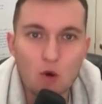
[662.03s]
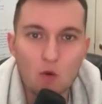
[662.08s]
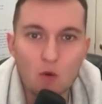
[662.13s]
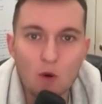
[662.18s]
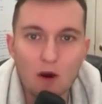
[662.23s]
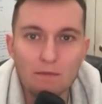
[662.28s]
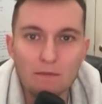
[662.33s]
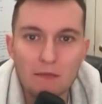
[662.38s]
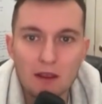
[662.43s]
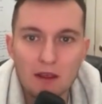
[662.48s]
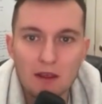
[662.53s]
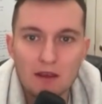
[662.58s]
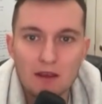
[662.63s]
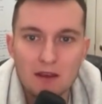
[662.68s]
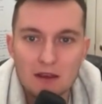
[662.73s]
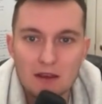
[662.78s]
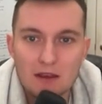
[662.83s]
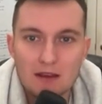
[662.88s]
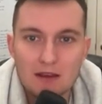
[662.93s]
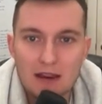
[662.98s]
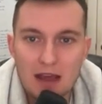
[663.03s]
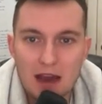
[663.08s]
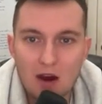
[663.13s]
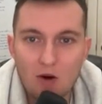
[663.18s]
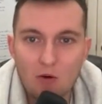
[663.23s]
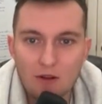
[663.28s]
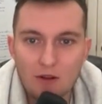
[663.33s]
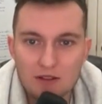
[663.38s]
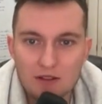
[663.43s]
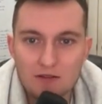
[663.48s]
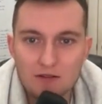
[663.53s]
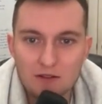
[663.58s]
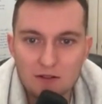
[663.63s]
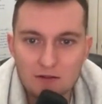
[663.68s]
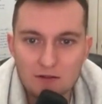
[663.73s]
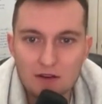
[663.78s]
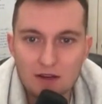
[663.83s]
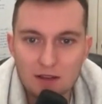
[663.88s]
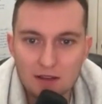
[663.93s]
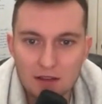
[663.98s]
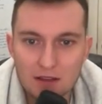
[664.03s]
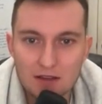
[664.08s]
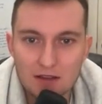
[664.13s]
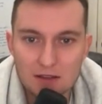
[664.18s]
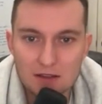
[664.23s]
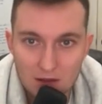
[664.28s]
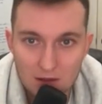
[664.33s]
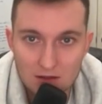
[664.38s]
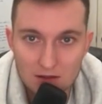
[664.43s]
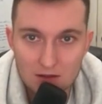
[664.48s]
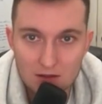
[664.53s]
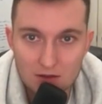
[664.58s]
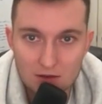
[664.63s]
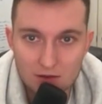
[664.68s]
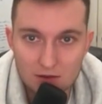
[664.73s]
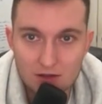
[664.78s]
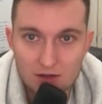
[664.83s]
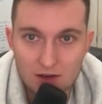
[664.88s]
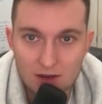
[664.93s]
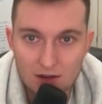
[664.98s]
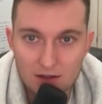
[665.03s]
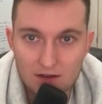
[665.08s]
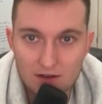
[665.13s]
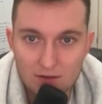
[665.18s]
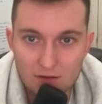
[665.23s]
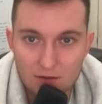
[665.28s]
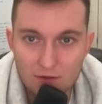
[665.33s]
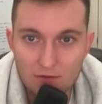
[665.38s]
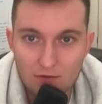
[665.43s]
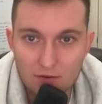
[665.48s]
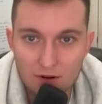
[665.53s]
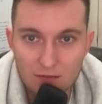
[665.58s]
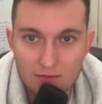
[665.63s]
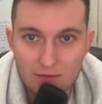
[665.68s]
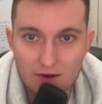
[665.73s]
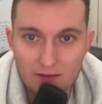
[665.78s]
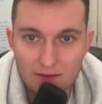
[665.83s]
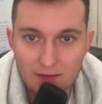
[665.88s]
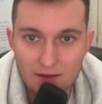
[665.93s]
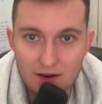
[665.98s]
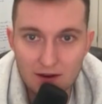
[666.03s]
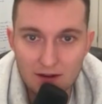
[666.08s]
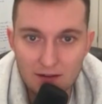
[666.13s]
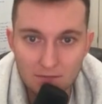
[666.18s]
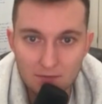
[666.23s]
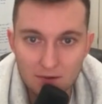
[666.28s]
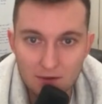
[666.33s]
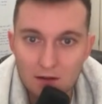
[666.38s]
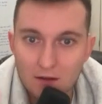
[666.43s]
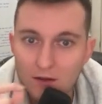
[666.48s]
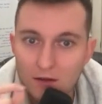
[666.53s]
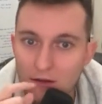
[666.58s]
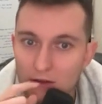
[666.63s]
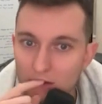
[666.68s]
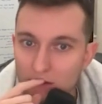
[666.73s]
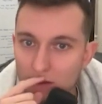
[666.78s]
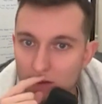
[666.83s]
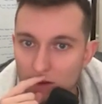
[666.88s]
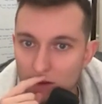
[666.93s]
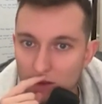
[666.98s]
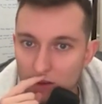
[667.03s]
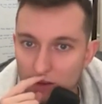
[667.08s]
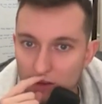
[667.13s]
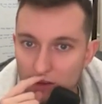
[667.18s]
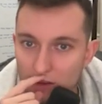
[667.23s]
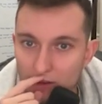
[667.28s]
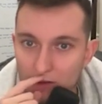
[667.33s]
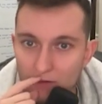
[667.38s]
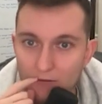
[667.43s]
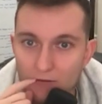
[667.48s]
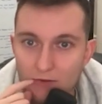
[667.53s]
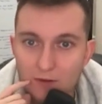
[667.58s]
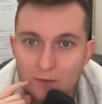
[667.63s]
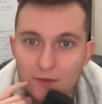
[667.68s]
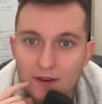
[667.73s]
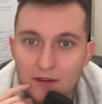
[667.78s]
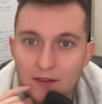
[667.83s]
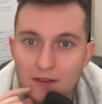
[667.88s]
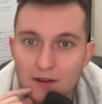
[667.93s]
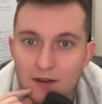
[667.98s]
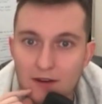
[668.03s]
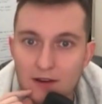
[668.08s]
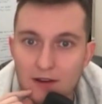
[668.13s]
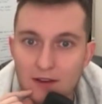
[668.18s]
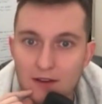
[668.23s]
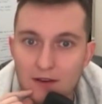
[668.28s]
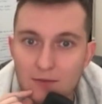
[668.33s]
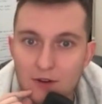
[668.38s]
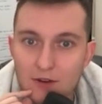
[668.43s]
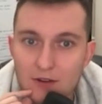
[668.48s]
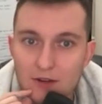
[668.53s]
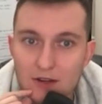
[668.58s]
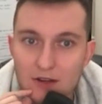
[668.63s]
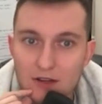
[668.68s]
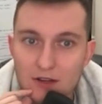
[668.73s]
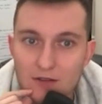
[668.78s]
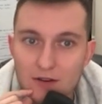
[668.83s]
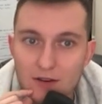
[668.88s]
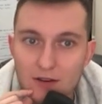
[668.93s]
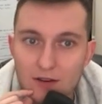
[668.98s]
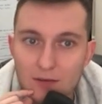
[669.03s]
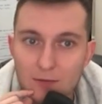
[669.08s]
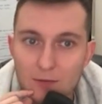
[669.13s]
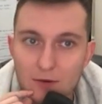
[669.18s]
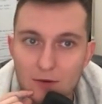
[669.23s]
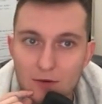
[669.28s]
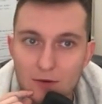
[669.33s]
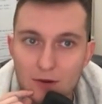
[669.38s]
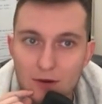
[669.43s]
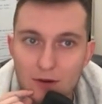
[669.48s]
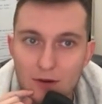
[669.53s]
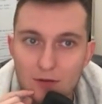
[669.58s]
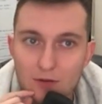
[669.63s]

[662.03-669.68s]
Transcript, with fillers: one. Now, once you do get this, so SADA server, we've been there. We've been there, nothing more satisfying than blah, blah, blah.